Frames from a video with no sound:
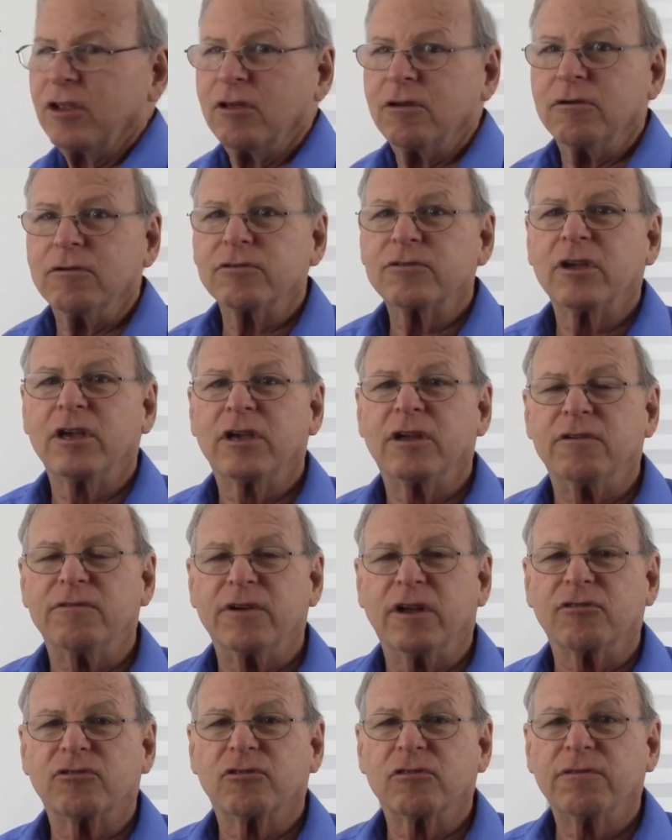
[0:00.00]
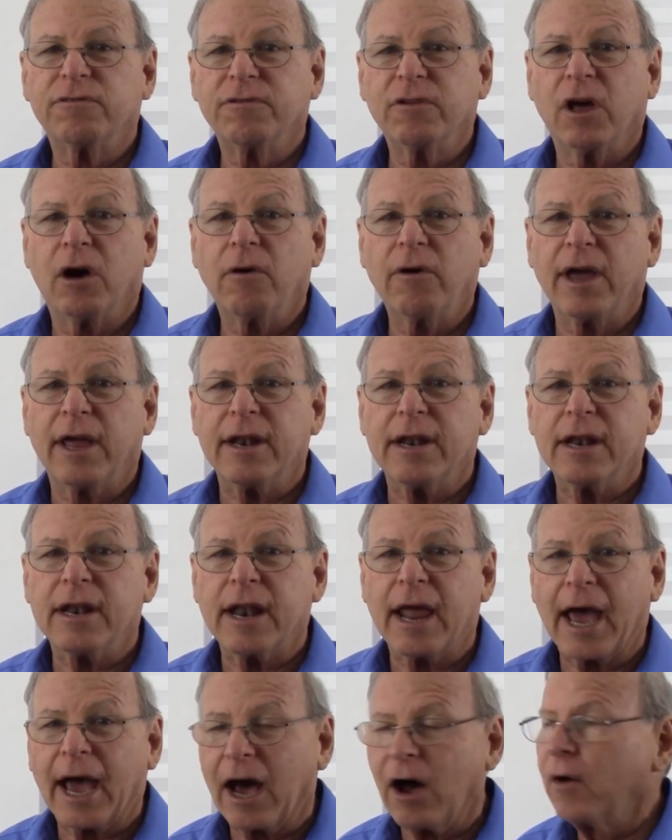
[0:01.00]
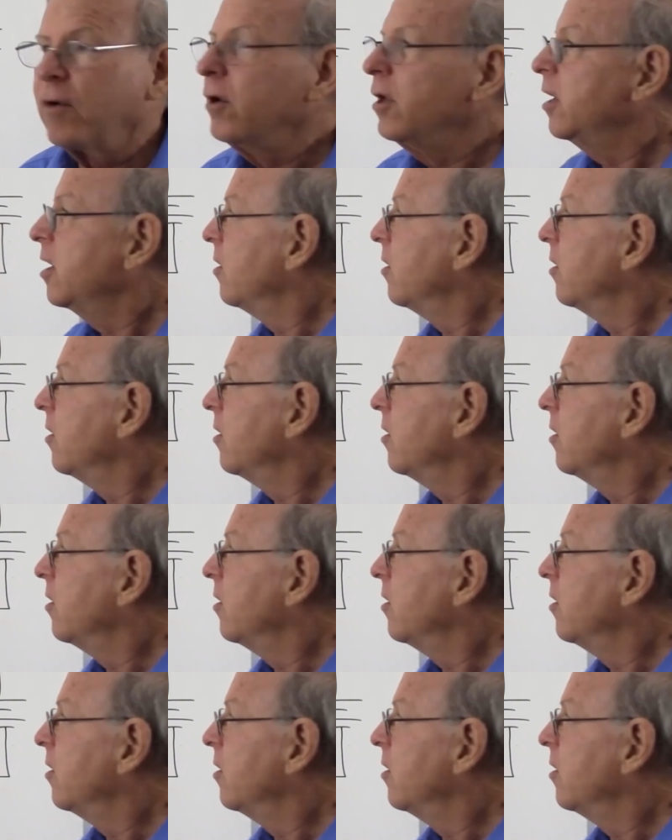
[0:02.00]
to use conventional flow, and now